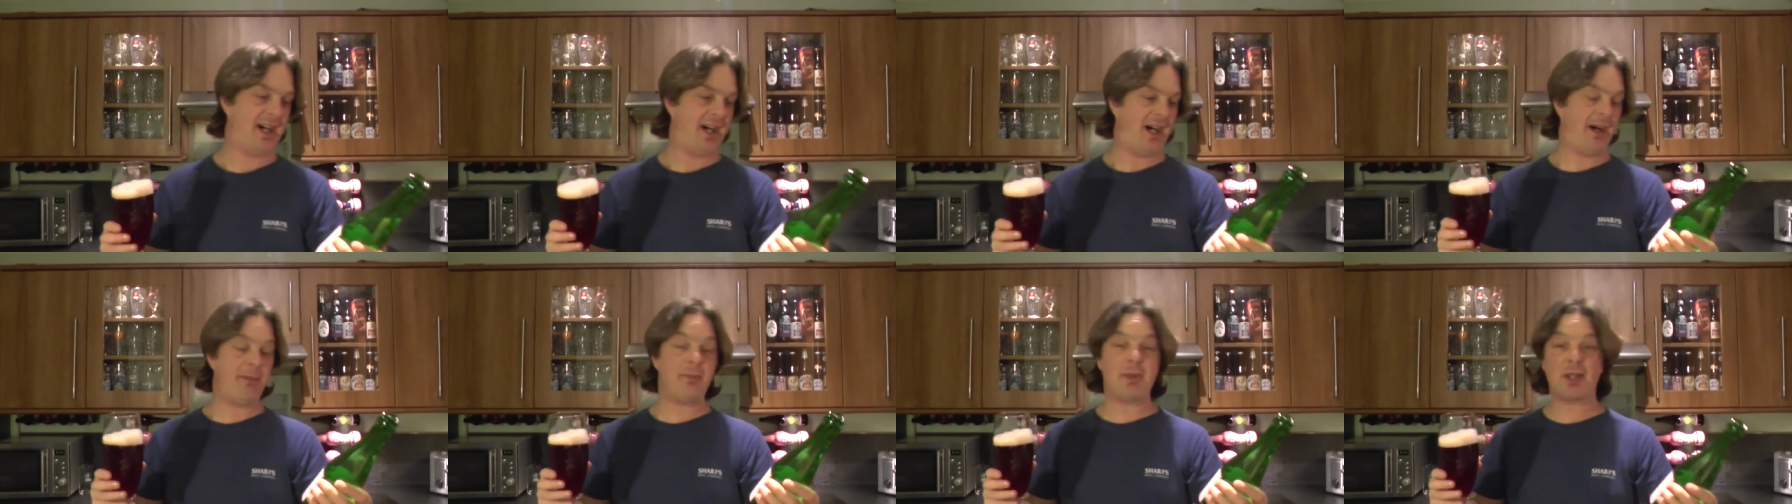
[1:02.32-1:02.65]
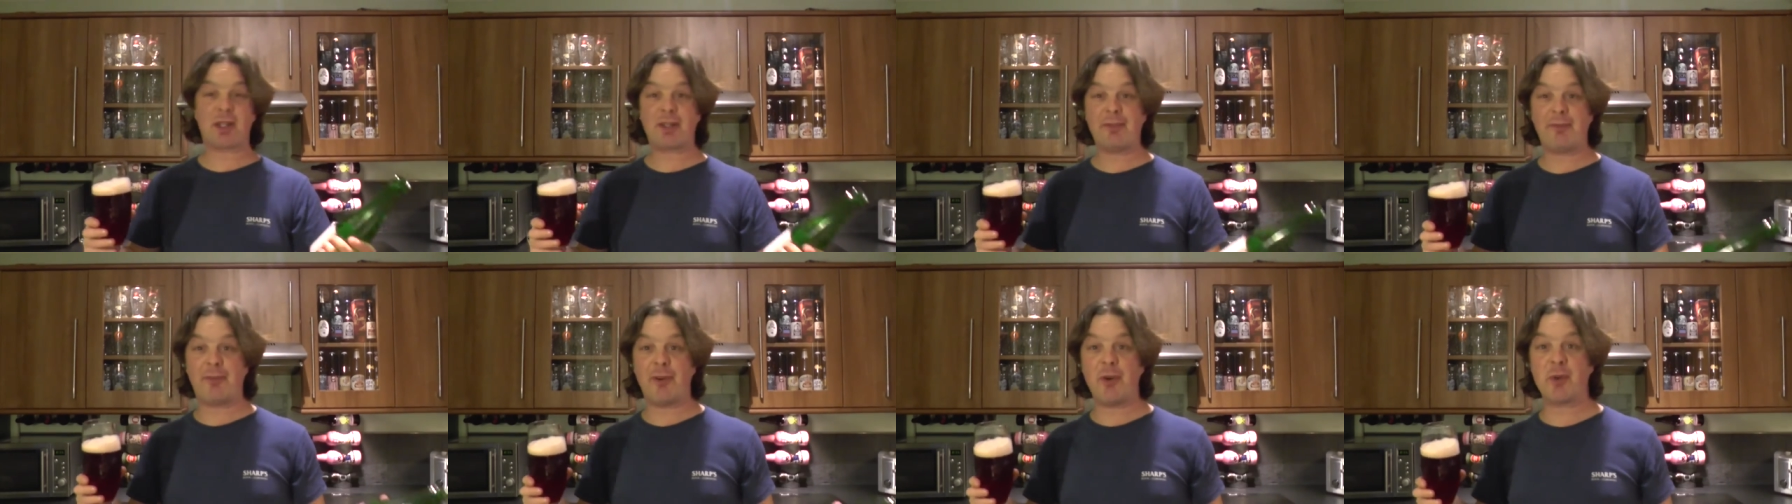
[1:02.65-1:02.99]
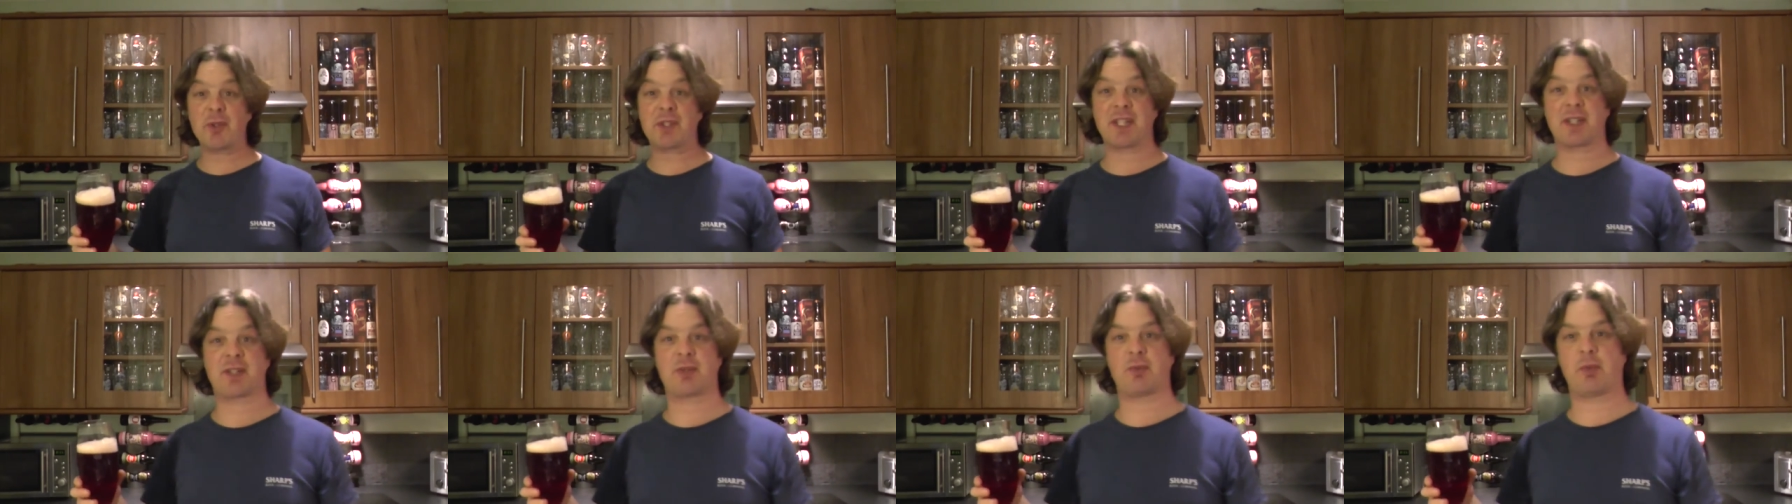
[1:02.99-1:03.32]
I'm looking
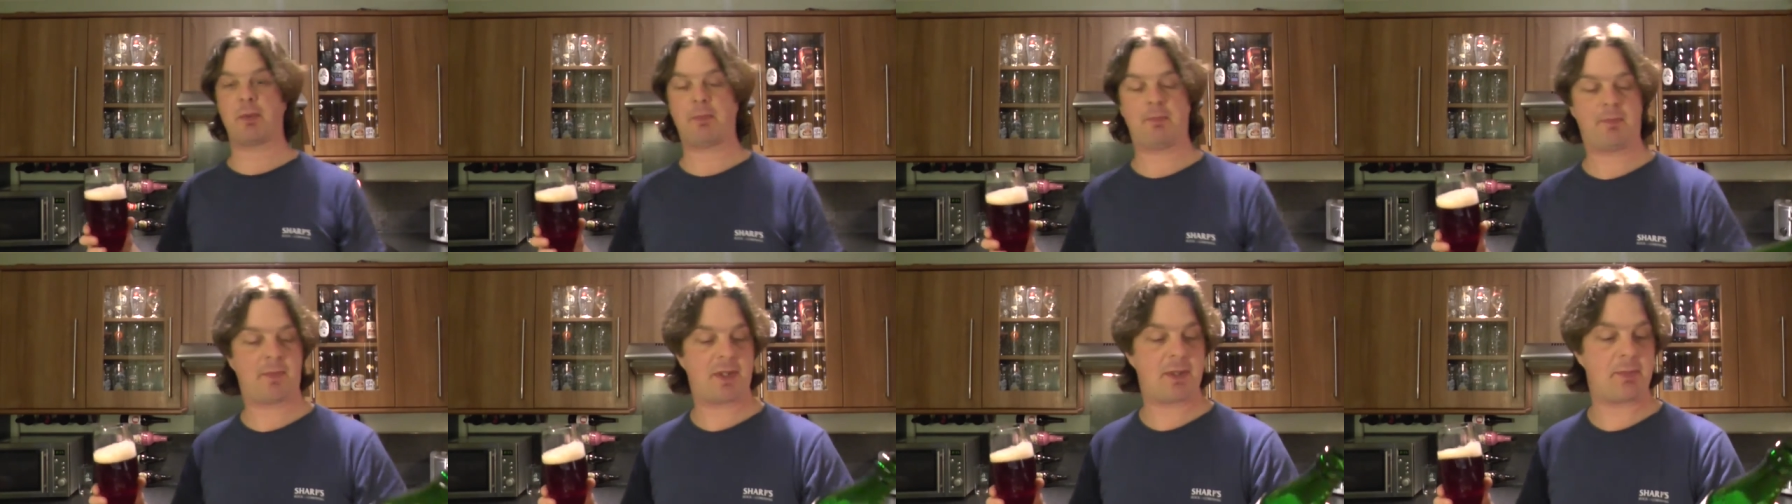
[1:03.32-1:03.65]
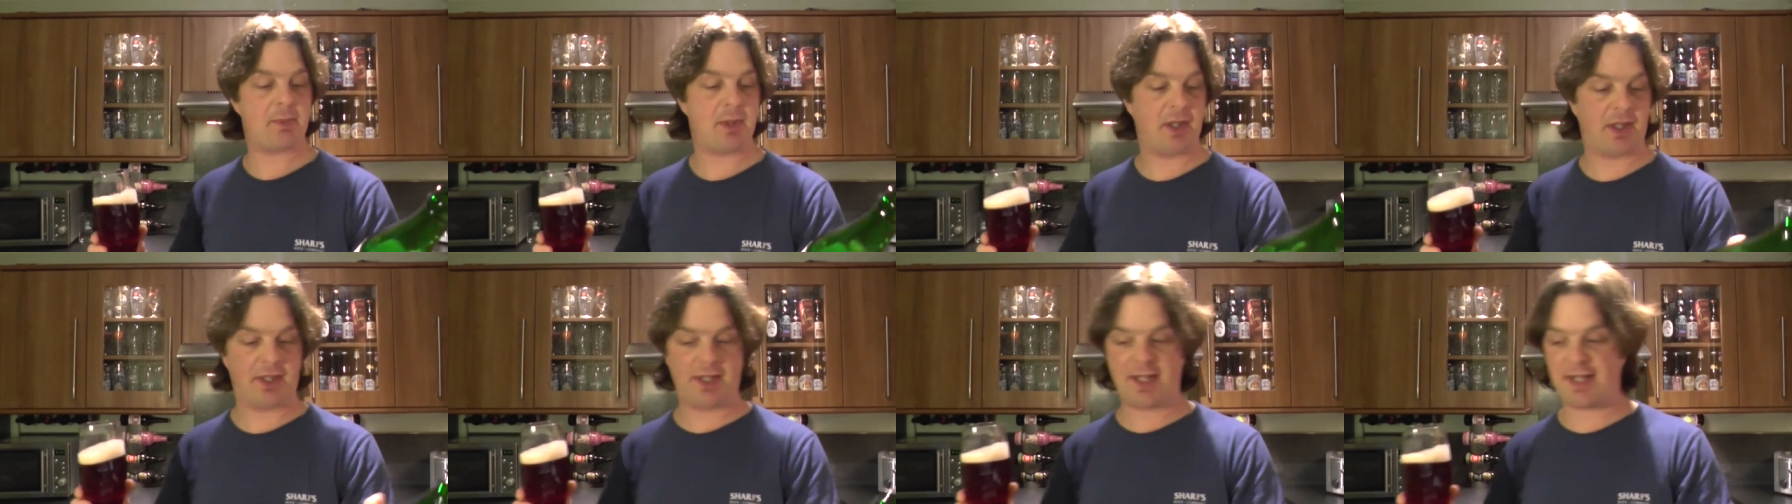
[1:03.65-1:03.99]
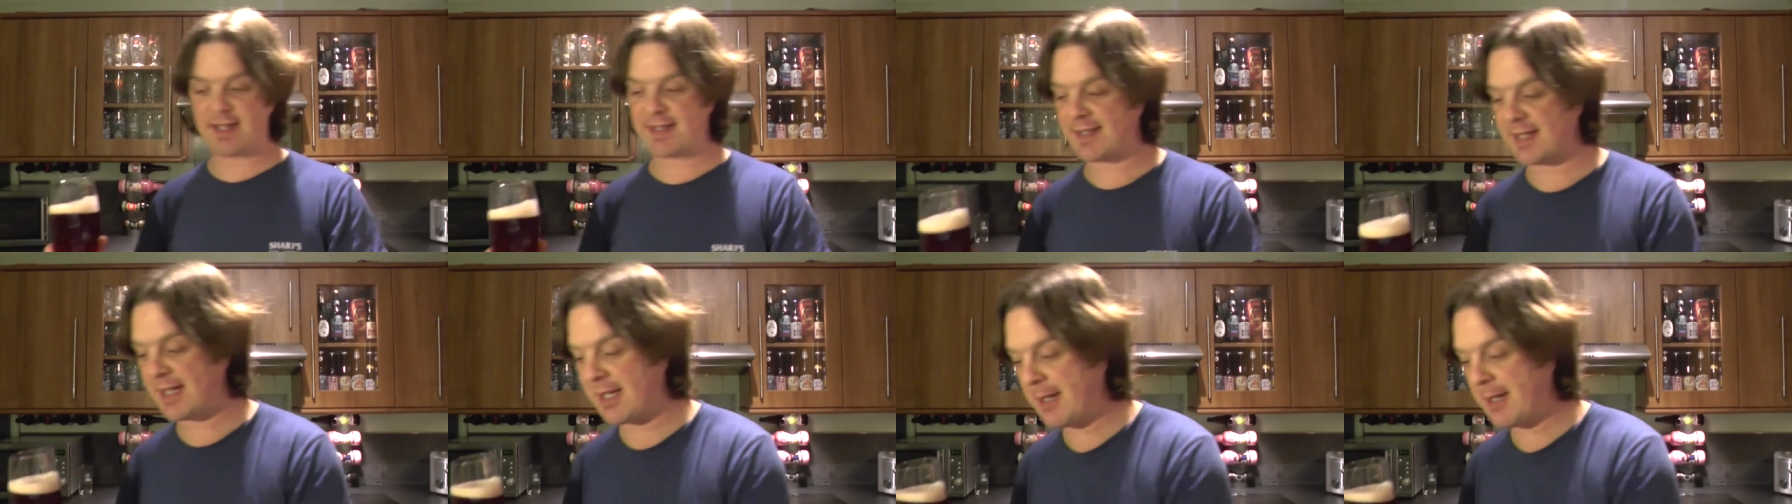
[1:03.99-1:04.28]
forward to it, to, to be honest.